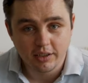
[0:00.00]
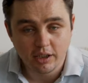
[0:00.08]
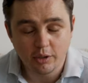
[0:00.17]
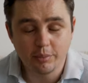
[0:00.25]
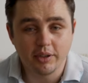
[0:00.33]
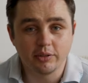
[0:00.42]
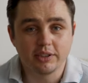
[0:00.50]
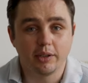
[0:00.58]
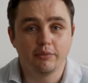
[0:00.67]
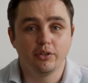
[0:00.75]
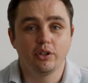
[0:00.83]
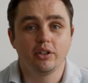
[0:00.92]
Hope it was
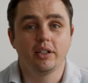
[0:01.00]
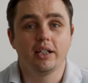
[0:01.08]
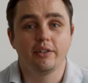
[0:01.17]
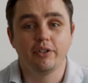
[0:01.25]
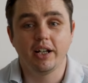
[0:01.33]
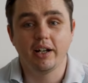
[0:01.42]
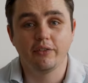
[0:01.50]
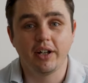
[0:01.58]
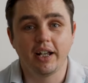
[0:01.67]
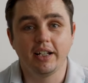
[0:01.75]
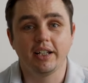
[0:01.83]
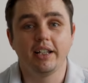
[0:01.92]
helpful. If you have
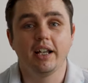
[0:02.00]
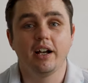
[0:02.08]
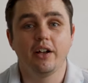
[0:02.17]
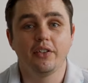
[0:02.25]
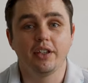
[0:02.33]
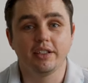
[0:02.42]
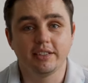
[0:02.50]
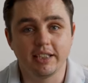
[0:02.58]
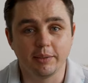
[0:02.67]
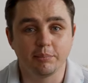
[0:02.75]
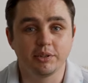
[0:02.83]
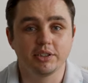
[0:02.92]
any other
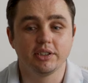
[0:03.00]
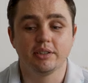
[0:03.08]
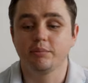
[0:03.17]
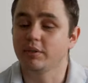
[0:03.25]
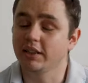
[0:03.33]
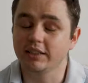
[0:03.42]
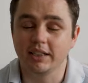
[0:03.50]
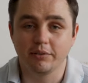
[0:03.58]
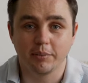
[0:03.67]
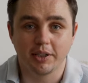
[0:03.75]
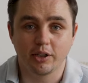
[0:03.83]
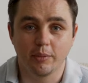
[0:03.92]
tips, please leave
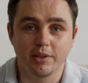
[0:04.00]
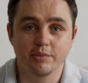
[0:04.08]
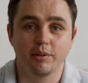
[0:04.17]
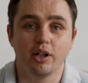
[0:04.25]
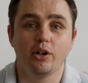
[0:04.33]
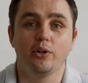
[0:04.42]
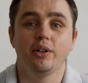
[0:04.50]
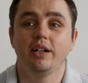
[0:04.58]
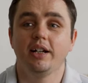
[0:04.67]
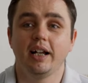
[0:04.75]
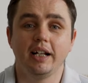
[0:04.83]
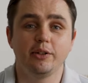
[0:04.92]
them in the comments below.
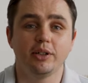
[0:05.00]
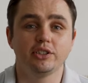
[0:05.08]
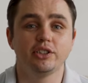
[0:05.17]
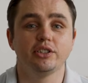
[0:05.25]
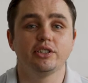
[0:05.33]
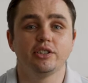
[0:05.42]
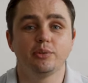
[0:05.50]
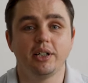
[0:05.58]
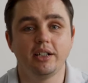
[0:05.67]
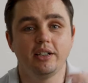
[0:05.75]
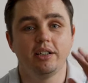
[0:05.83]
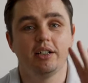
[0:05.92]
Any questions as
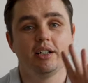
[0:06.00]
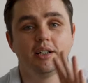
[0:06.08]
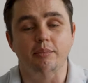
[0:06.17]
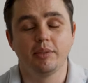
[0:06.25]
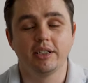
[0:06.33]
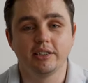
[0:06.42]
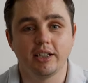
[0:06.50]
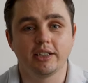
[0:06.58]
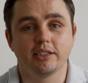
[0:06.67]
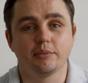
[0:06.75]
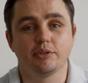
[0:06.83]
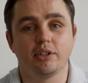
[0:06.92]
well, please
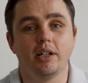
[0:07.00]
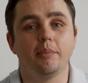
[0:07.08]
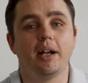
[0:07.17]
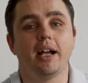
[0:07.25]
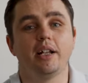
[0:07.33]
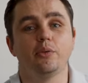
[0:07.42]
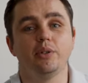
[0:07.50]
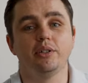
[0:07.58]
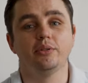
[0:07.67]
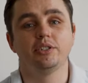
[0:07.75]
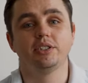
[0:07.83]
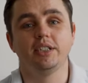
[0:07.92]
like, subscribe, and we
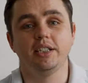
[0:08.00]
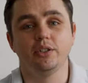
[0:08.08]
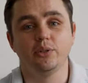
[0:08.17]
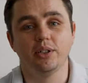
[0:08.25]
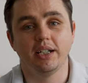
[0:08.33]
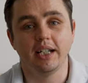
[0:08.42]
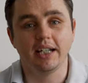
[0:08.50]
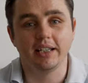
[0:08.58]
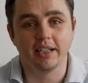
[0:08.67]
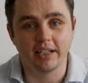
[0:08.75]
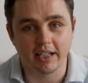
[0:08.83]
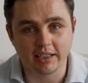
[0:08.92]
will see you
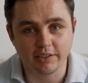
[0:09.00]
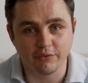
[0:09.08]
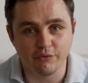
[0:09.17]
in the next